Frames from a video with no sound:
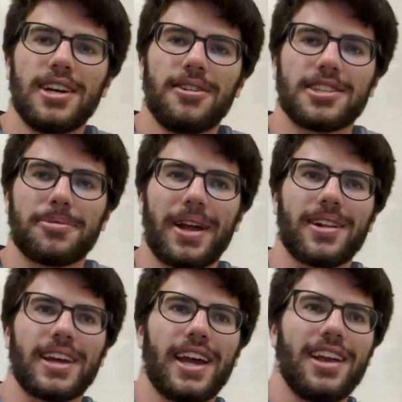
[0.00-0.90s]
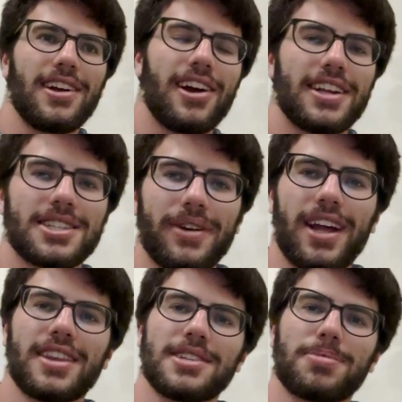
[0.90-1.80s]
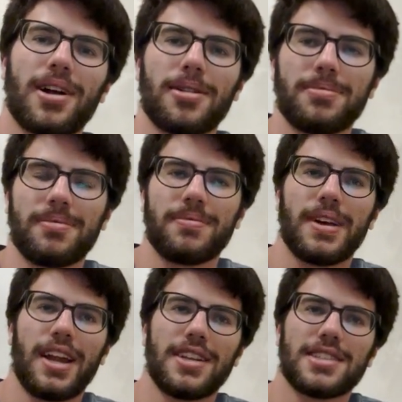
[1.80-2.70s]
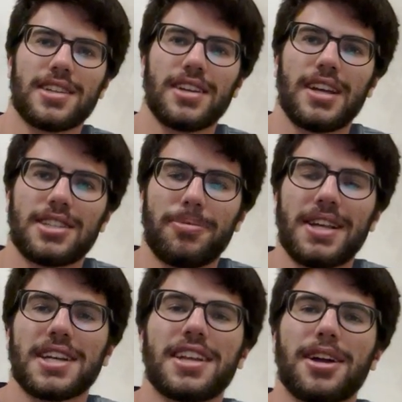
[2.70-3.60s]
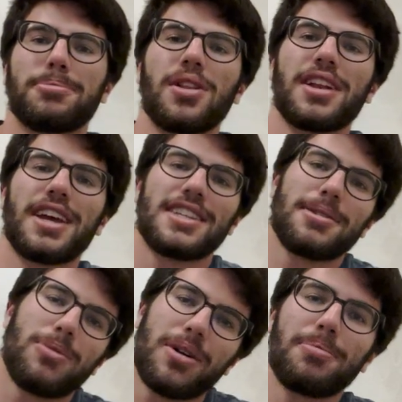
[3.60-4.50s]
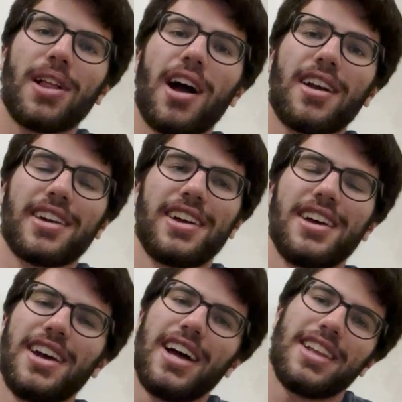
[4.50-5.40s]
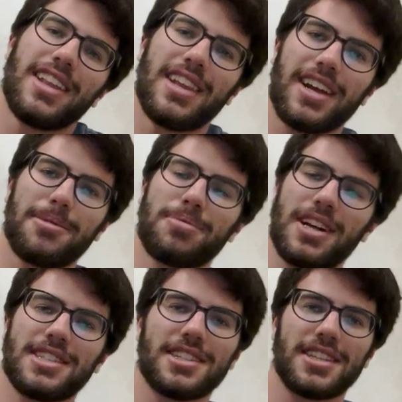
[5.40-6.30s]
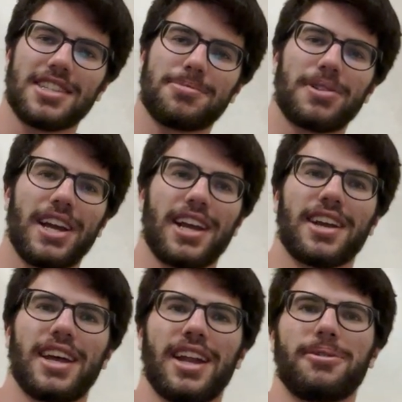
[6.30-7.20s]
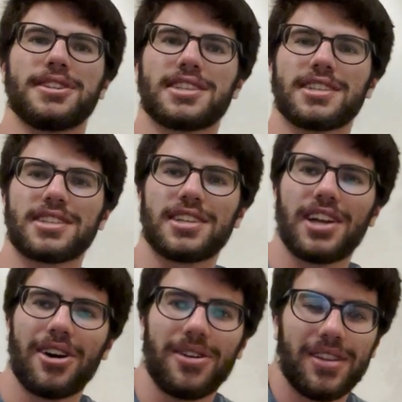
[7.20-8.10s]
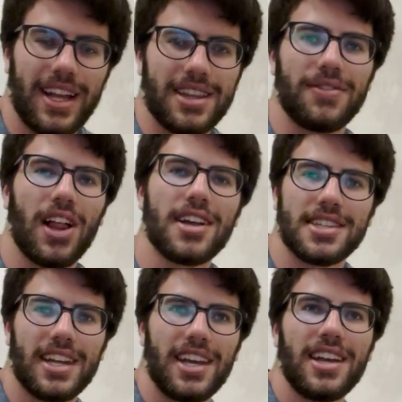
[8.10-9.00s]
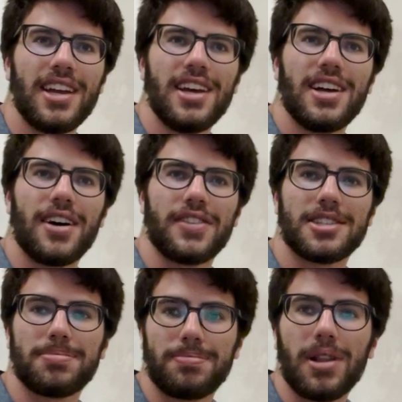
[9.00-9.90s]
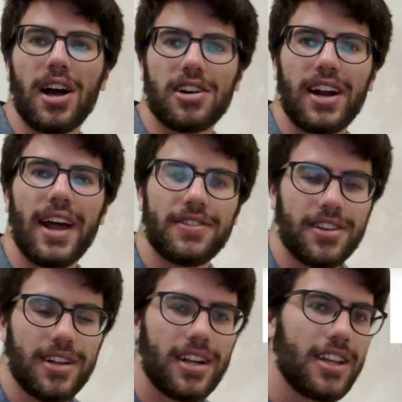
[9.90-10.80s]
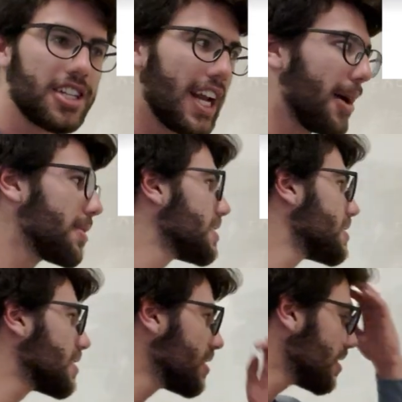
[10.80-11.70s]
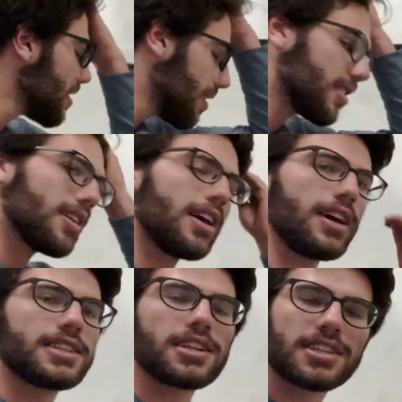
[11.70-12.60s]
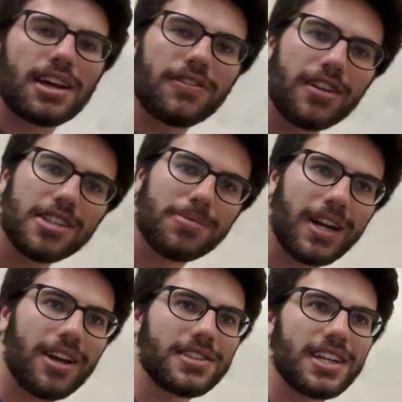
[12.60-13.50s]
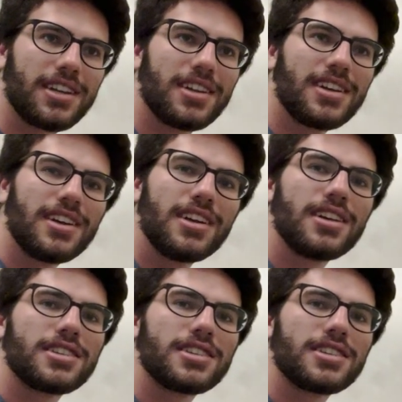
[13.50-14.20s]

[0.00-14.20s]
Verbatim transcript: What's up, Cal Gang? All right, so we got this problem, and it's so basically a bullet hits a wooden block, and then it compresses the spring, and it wants us to know like the velocity of this block right after the collision happens. Uh, it tells us how far the spring goes in.